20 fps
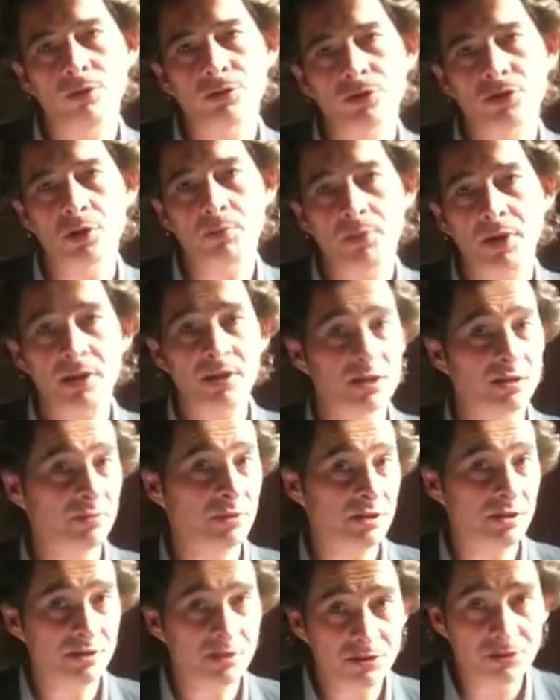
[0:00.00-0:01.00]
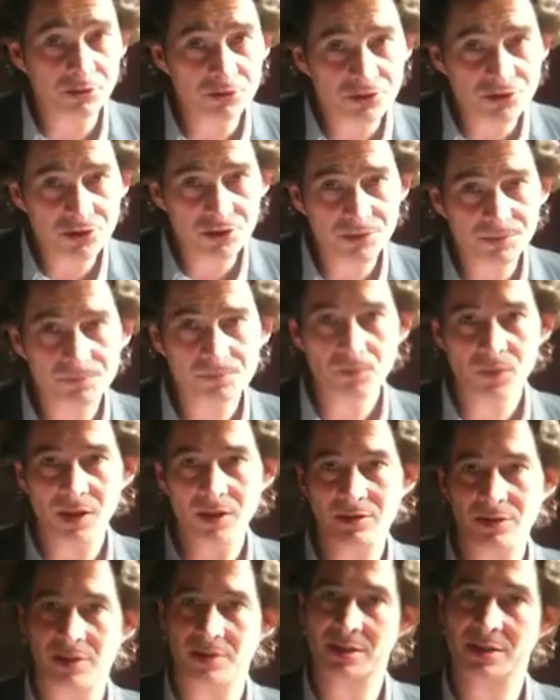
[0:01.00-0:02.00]
champagne has been disgorged,
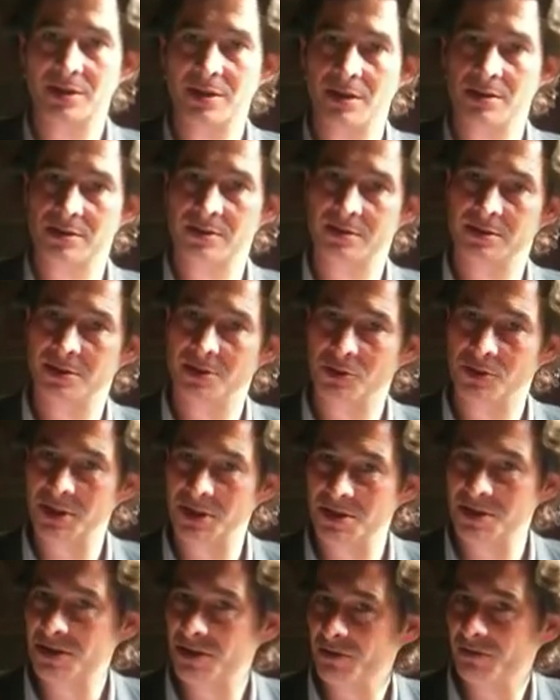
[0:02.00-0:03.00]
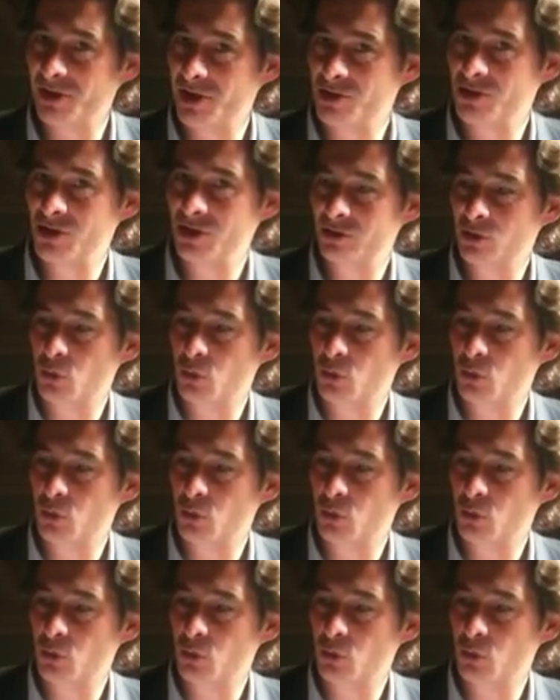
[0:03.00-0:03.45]
then starts the oxidative aging.